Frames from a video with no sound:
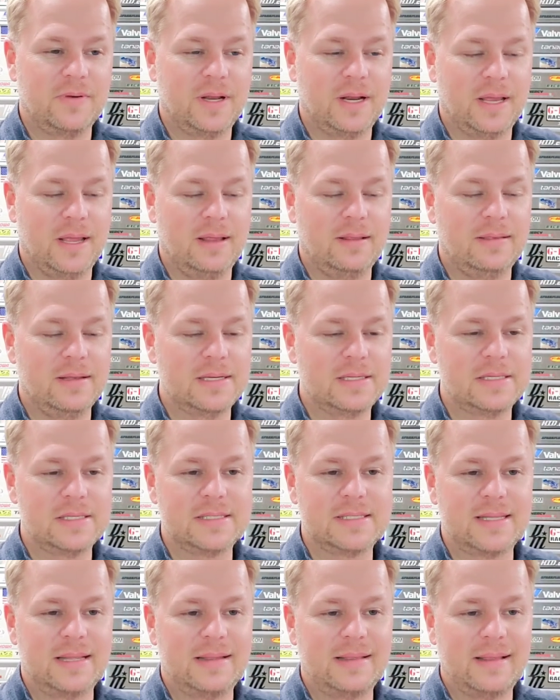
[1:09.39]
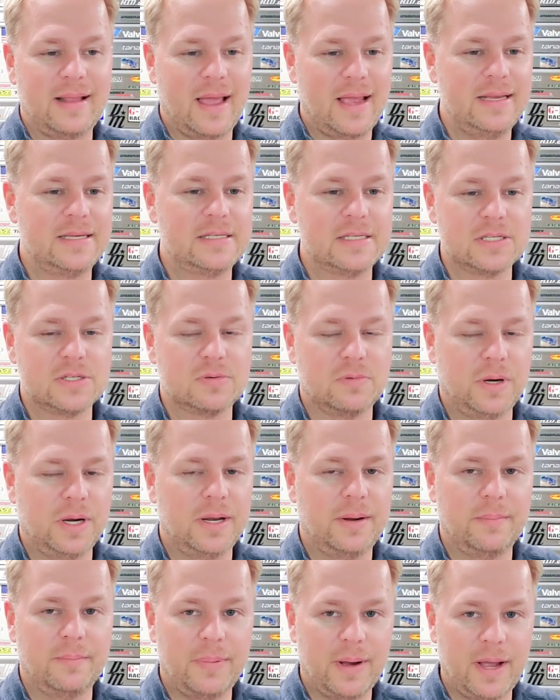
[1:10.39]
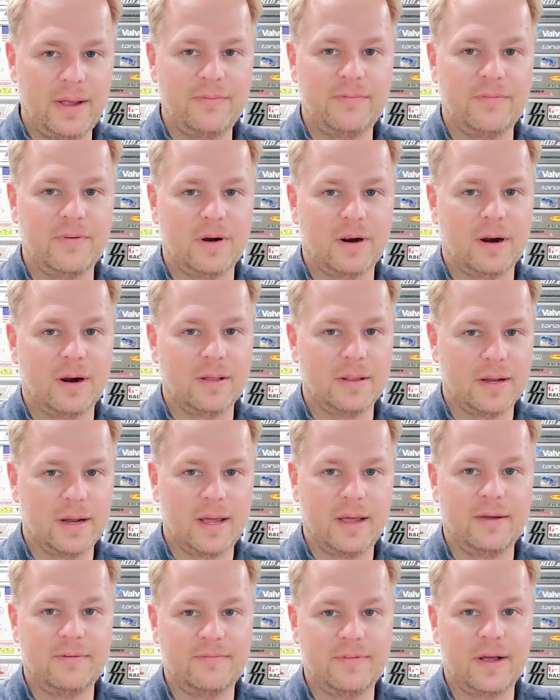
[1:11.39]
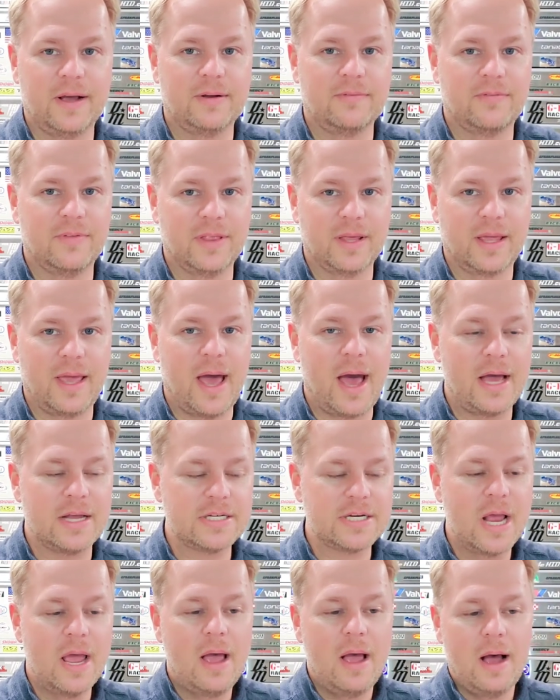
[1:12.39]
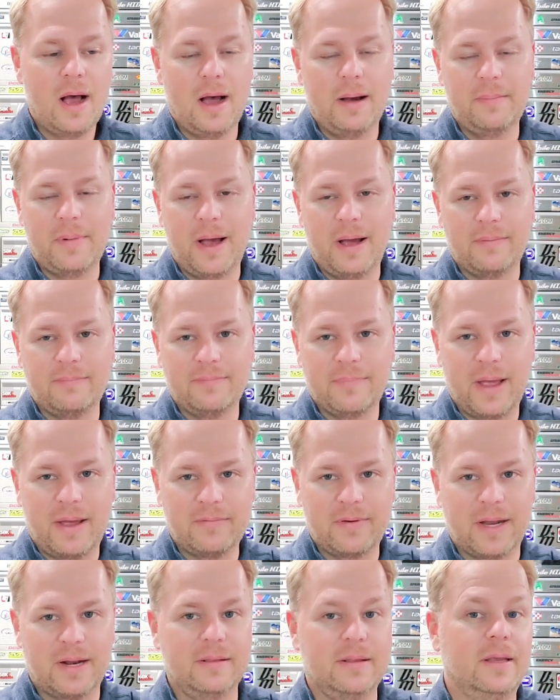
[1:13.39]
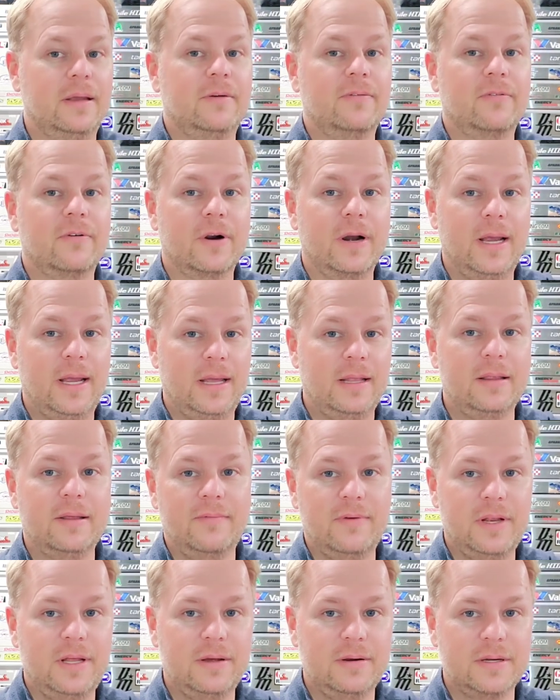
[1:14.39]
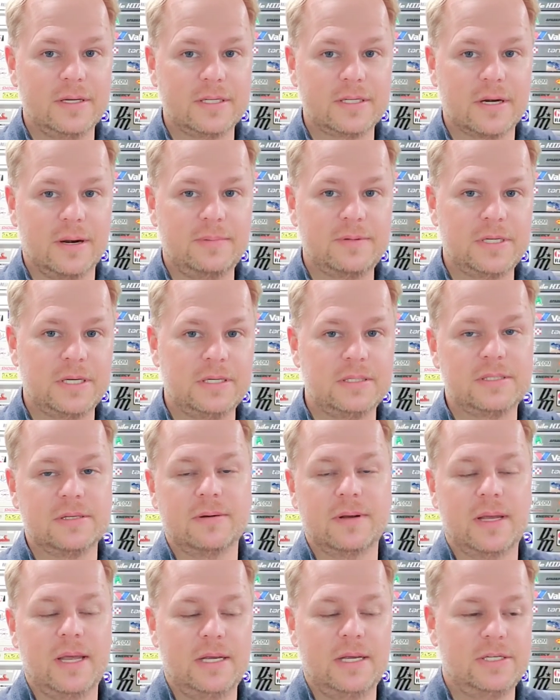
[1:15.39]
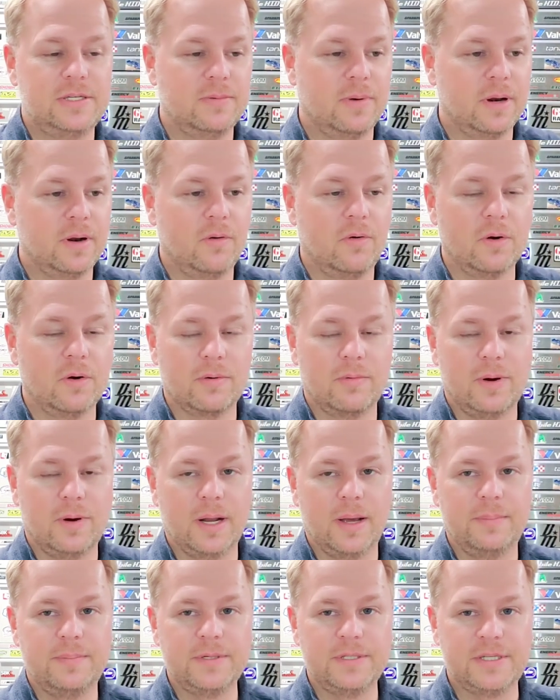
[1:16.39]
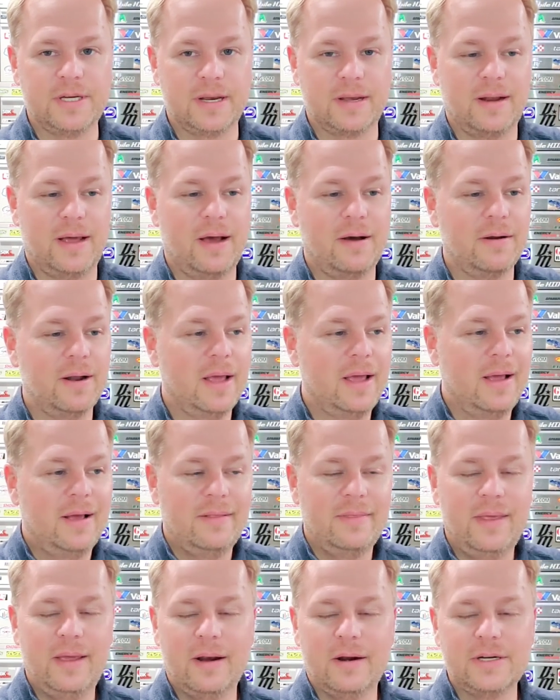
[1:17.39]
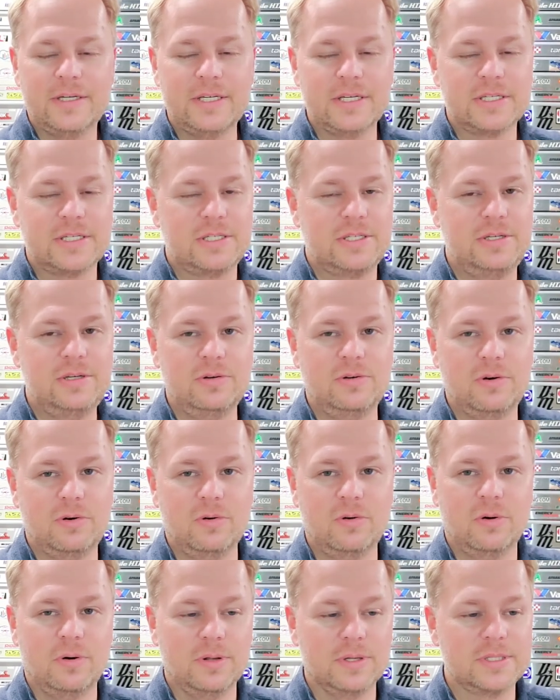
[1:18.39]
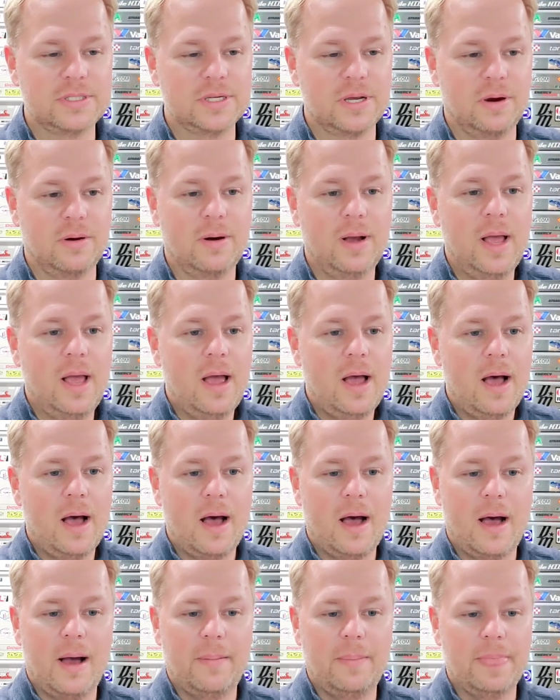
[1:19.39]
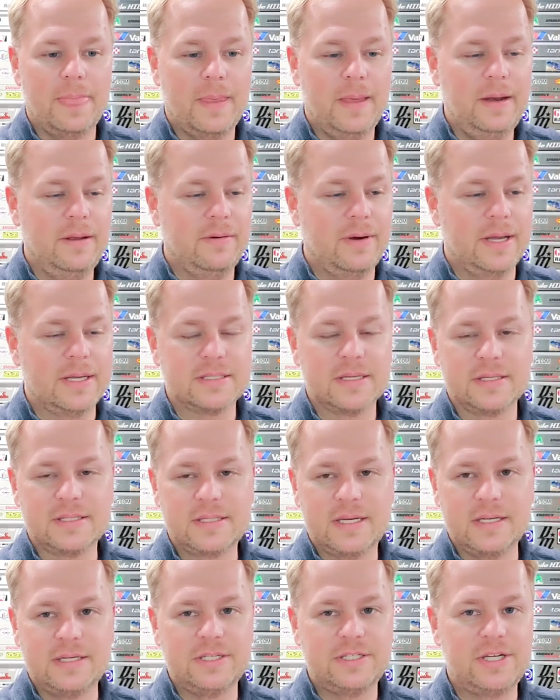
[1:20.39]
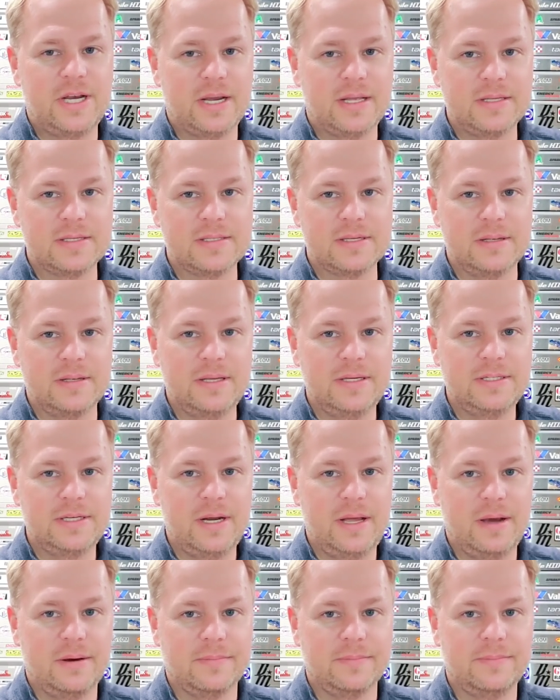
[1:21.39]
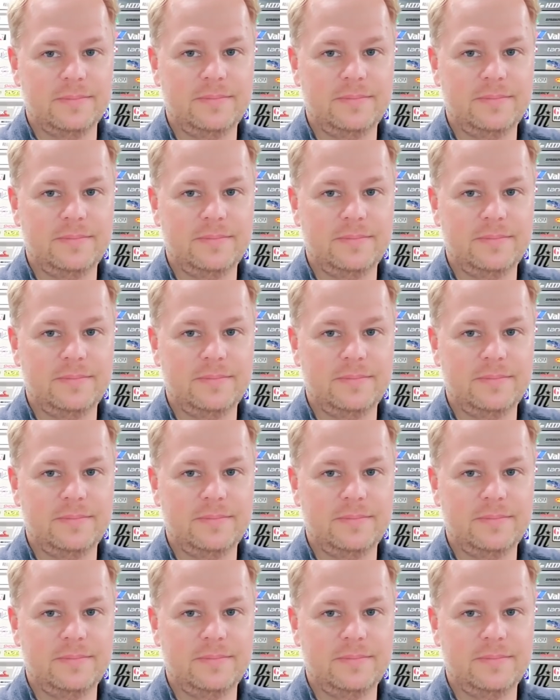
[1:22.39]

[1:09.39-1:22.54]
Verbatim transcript: And again, this is the nicest one by far that I have found for the cash. I've got a link for it in the video description, so in case you want to order one up and check it out, they are just too cool. So anyways, let's get to checking this little engine out.